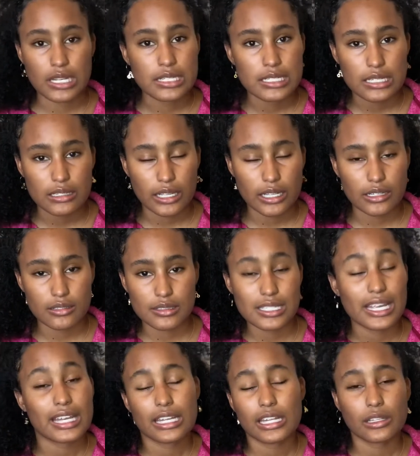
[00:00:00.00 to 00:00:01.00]
like
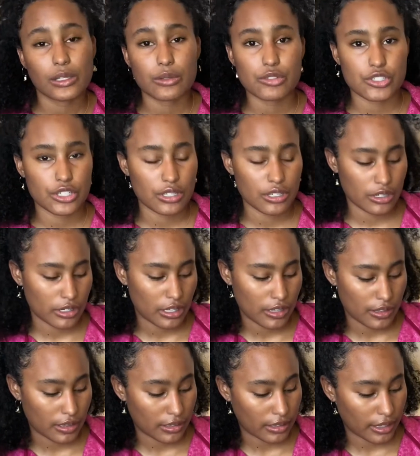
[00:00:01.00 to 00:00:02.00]
tanning lotion or
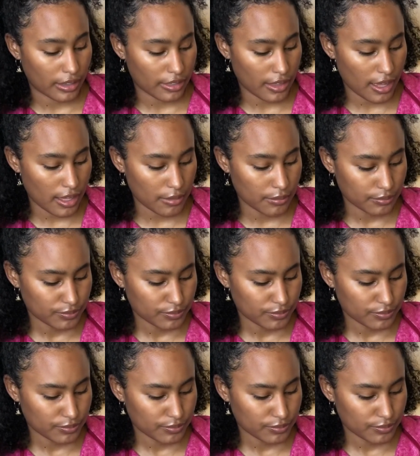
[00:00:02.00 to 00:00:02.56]
anything like that.